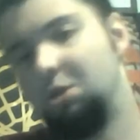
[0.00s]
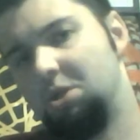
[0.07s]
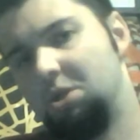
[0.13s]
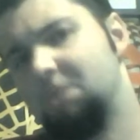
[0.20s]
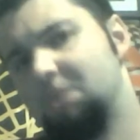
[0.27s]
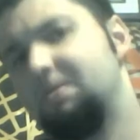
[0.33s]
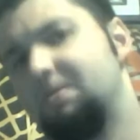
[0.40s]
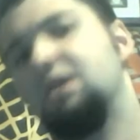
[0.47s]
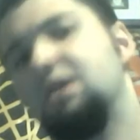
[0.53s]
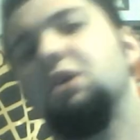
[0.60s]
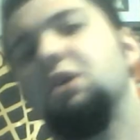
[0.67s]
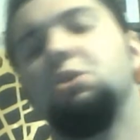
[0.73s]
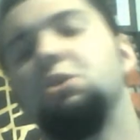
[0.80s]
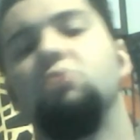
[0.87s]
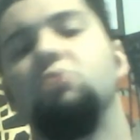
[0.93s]
Just
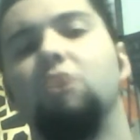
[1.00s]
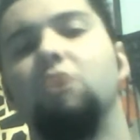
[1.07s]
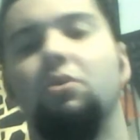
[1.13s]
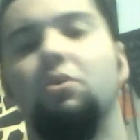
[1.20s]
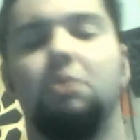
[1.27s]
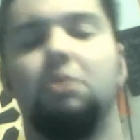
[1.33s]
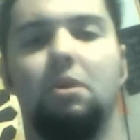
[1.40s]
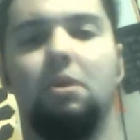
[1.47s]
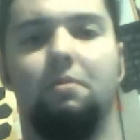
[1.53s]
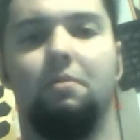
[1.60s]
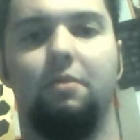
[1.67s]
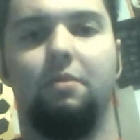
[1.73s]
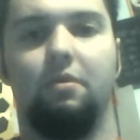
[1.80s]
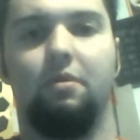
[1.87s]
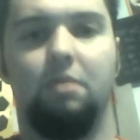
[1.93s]
because you know
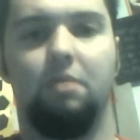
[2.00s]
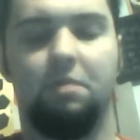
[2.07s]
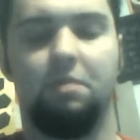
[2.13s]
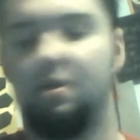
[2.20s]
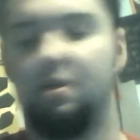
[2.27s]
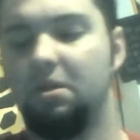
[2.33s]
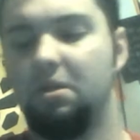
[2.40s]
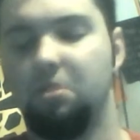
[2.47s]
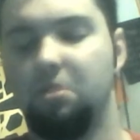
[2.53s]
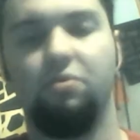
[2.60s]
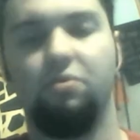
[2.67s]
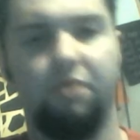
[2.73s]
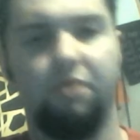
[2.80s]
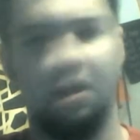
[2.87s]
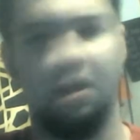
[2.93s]
something, just because
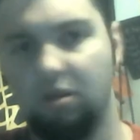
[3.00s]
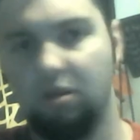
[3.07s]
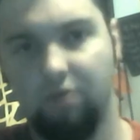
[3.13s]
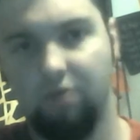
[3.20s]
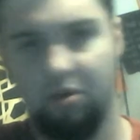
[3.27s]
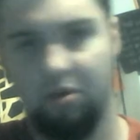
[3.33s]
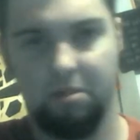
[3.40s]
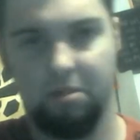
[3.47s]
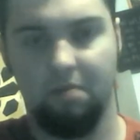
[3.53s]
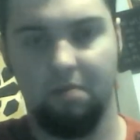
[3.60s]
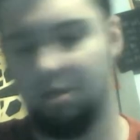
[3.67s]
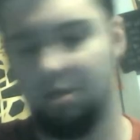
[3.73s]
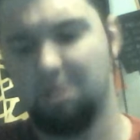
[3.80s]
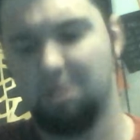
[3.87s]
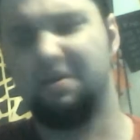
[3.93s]
you think you know
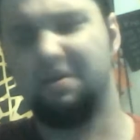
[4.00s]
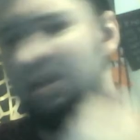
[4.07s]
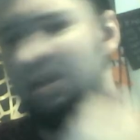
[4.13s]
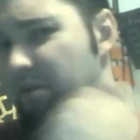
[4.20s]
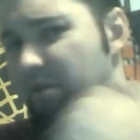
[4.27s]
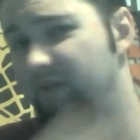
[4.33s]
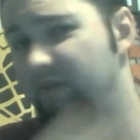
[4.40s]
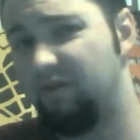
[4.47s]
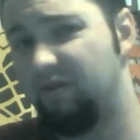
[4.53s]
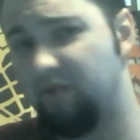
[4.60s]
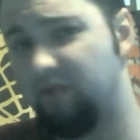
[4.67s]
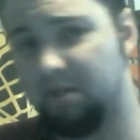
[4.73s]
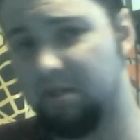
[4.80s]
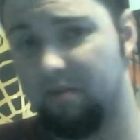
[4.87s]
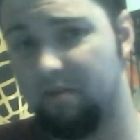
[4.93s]
something, just because you've been
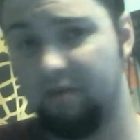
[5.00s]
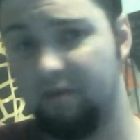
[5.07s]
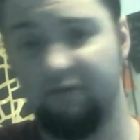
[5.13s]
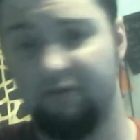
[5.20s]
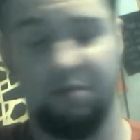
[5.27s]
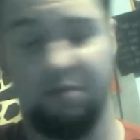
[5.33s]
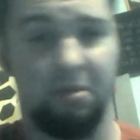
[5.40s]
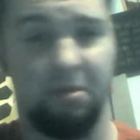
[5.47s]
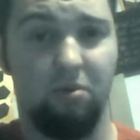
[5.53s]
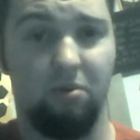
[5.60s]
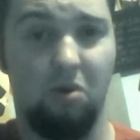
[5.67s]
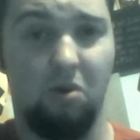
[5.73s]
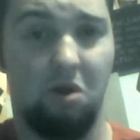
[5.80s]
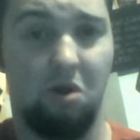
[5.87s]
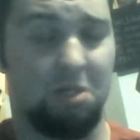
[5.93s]
doing something for
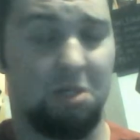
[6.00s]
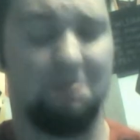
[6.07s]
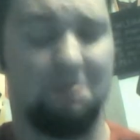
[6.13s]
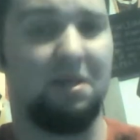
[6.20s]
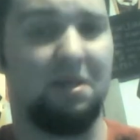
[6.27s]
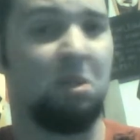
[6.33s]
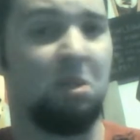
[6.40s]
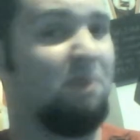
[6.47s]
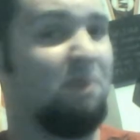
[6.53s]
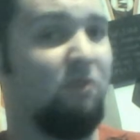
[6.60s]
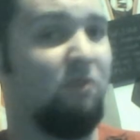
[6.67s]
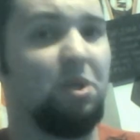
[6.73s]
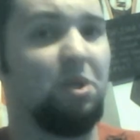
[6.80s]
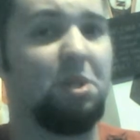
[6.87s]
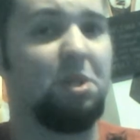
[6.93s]
so long, just because
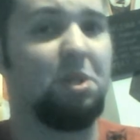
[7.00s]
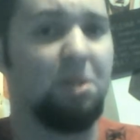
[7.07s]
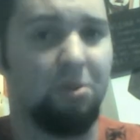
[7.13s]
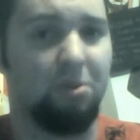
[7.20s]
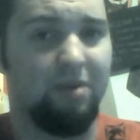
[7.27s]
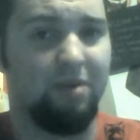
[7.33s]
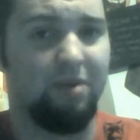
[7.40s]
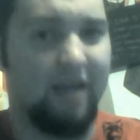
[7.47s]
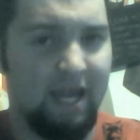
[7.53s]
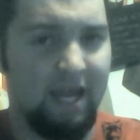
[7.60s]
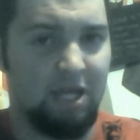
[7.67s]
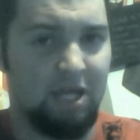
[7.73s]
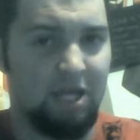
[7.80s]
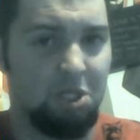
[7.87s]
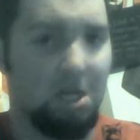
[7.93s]
you've reached a certain
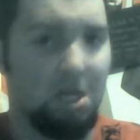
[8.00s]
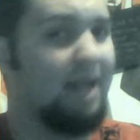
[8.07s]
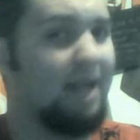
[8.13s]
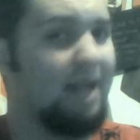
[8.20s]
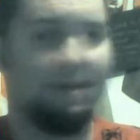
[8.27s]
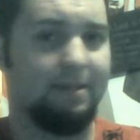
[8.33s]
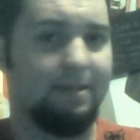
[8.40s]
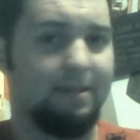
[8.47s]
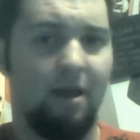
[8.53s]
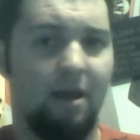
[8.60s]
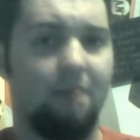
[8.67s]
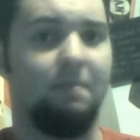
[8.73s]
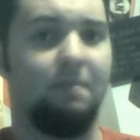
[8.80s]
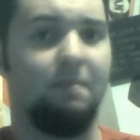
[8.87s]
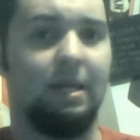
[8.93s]
age, does
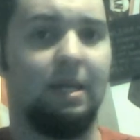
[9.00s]
not